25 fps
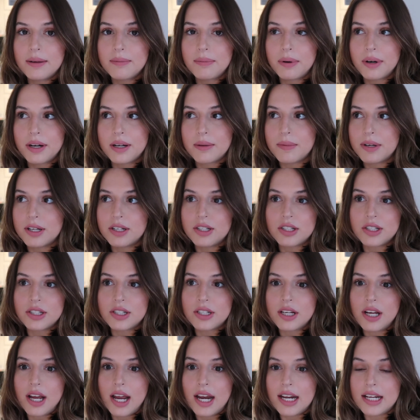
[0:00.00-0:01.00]
pretty
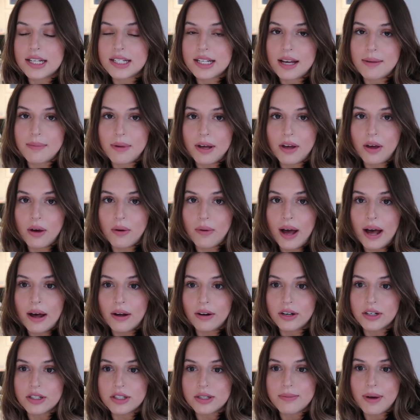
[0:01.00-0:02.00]
much anytime I go
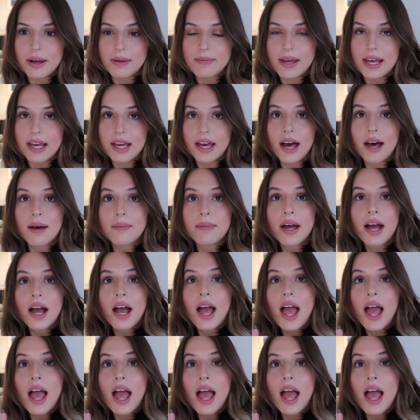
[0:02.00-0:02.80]
out or do my makeup